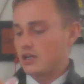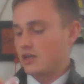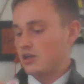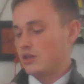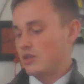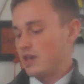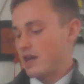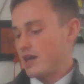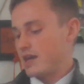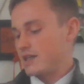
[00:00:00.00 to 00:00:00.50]

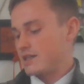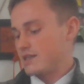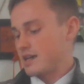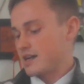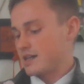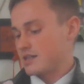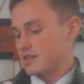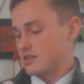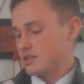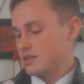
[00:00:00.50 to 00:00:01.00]
On the
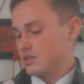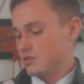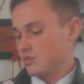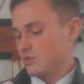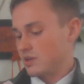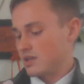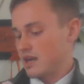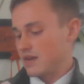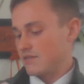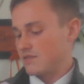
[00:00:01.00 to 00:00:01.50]
x-axis, we're
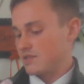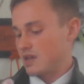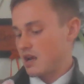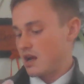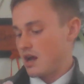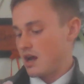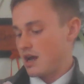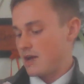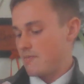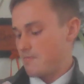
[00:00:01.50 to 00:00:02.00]
going to have
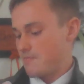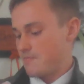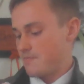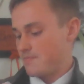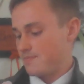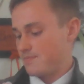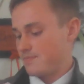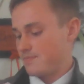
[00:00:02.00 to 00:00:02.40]
time.